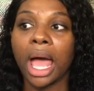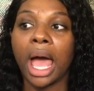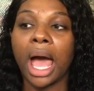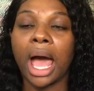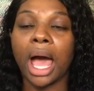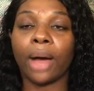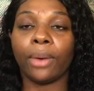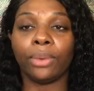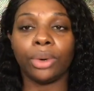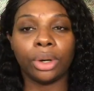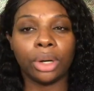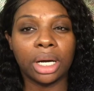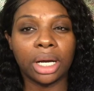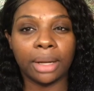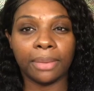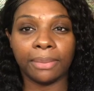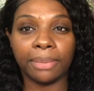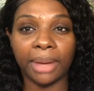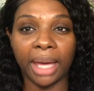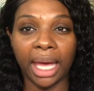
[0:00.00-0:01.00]
I will
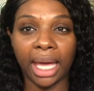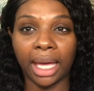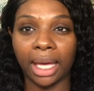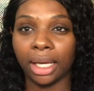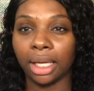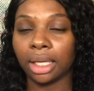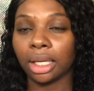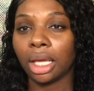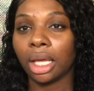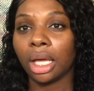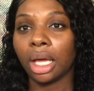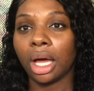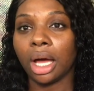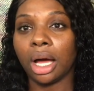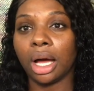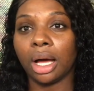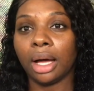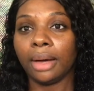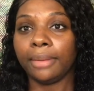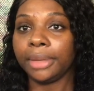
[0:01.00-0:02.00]
come back
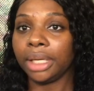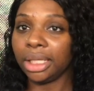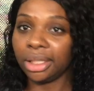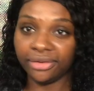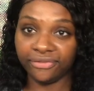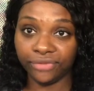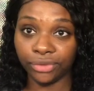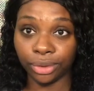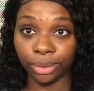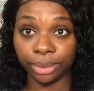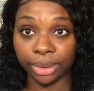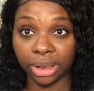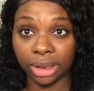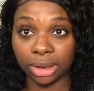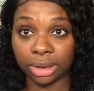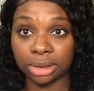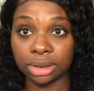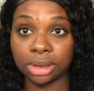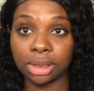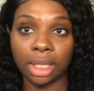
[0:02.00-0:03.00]
in a few
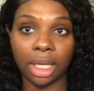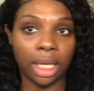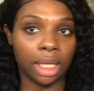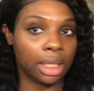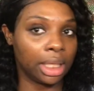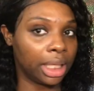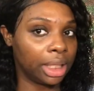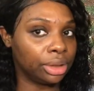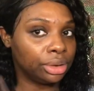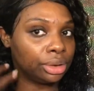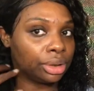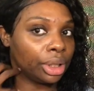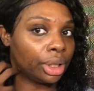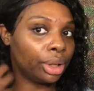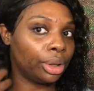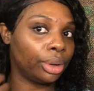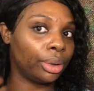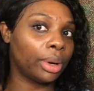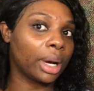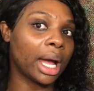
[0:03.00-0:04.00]
weeks and let you
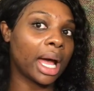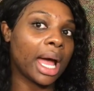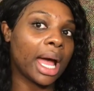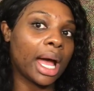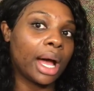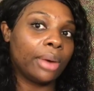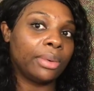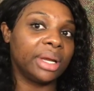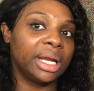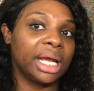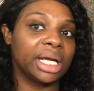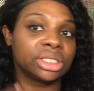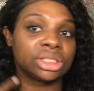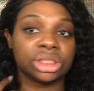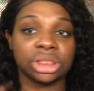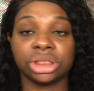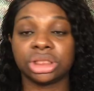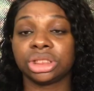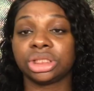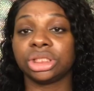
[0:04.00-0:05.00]
know how it
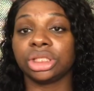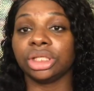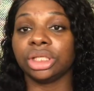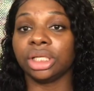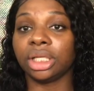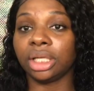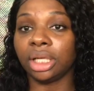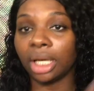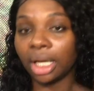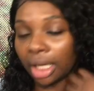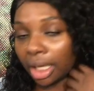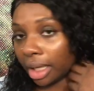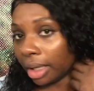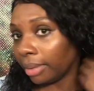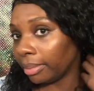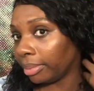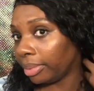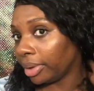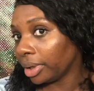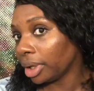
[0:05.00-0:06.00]
actually stood
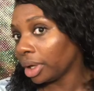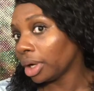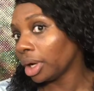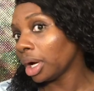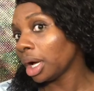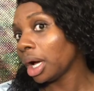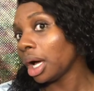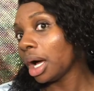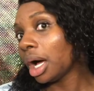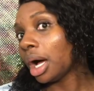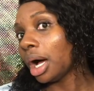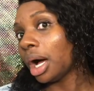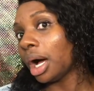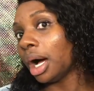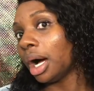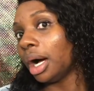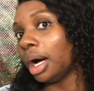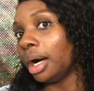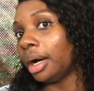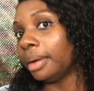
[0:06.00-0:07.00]
up
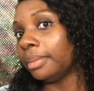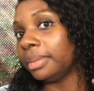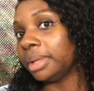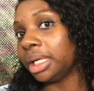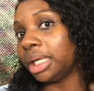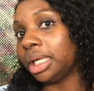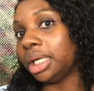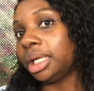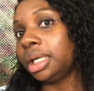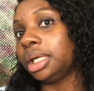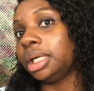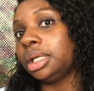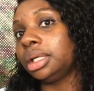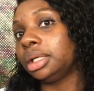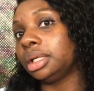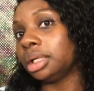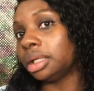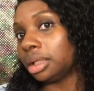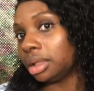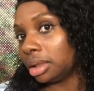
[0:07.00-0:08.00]

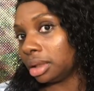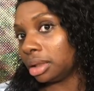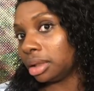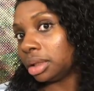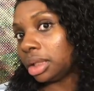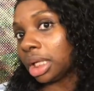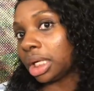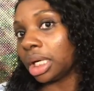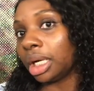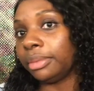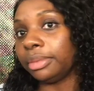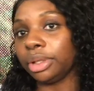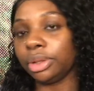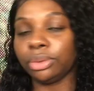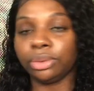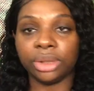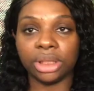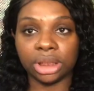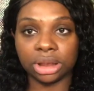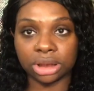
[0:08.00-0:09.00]
in the coming
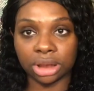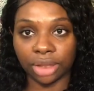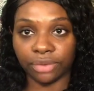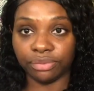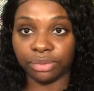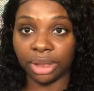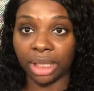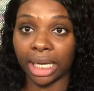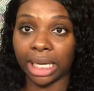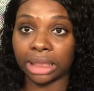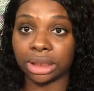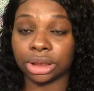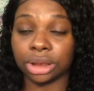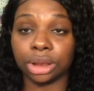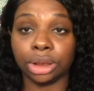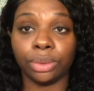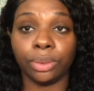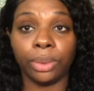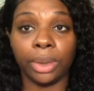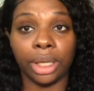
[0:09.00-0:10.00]
weeks of me
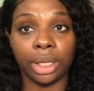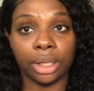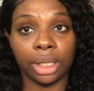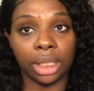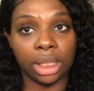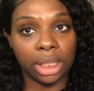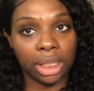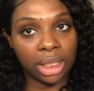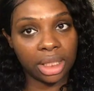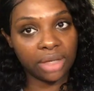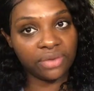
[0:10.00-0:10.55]
actually wearing it.